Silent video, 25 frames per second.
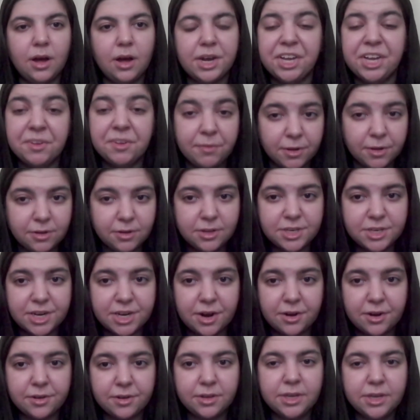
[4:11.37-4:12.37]

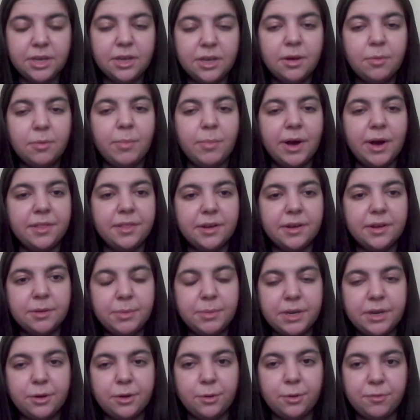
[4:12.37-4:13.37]
involuntarily by the
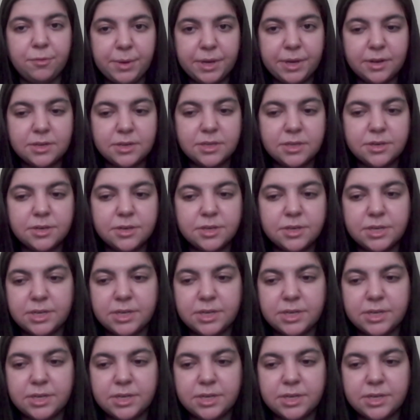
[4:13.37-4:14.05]
Committee of Ministers.